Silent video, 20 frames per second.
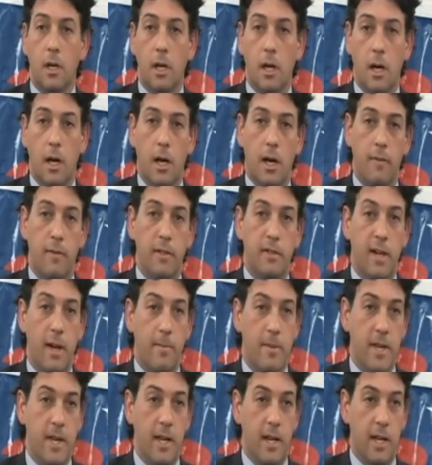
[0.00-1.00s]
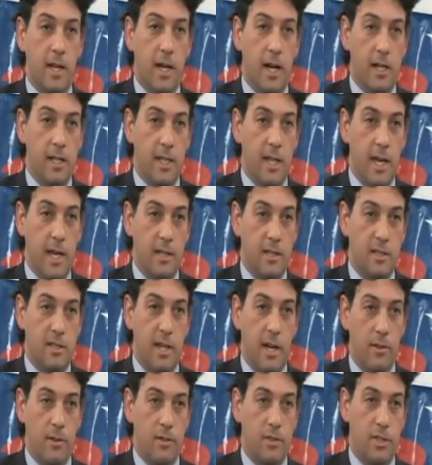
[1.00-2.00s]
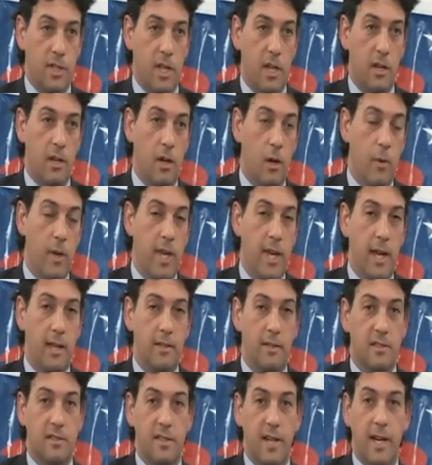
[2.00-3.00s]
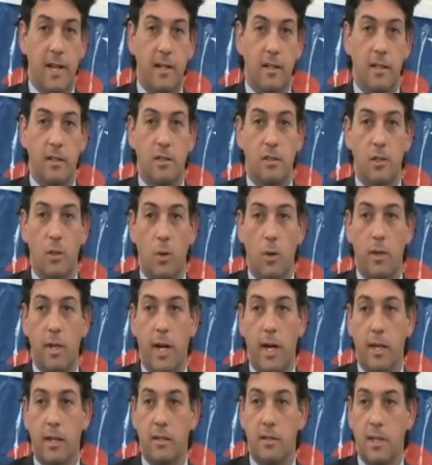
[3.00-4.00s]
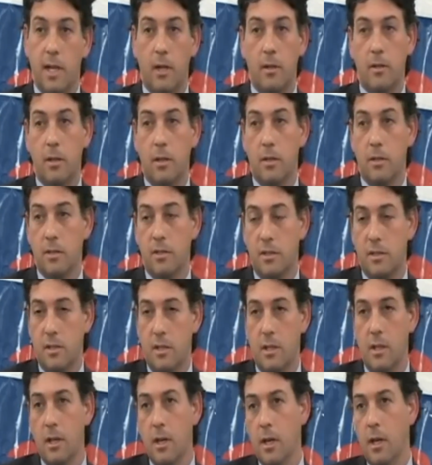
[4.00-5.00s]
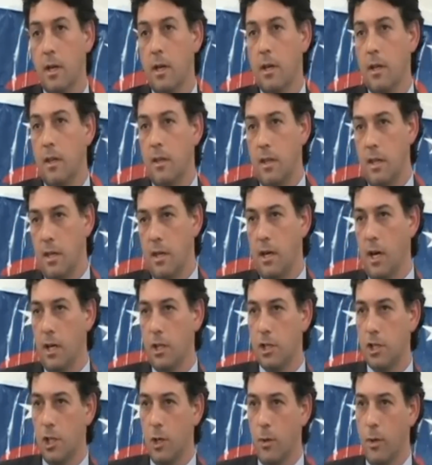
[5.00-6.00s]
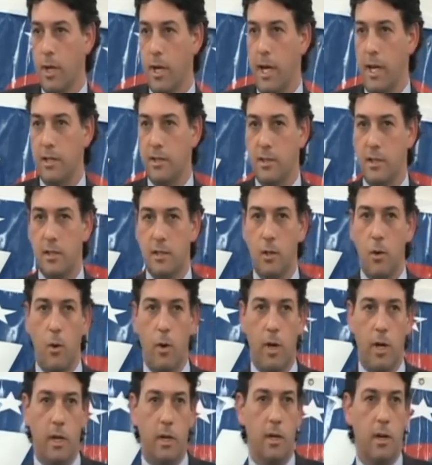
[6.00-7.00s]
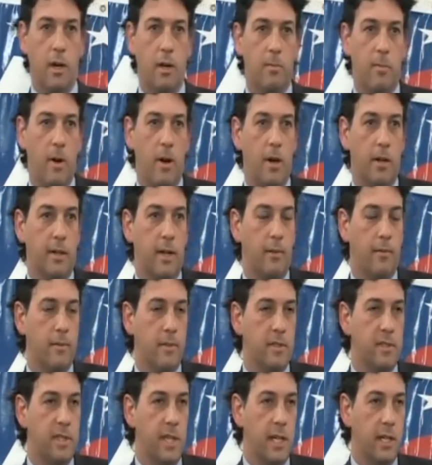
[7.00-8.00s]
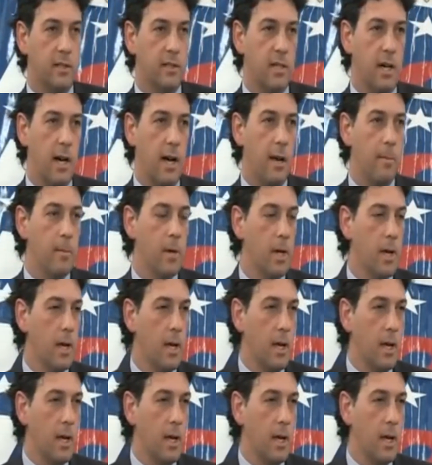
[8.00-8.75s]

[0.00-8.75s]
Uh, every time they get a gun case now, they're saying, oh, we can't decide it because Nordyke is out there. This is the, the gun show case that's going en banc now for the second time.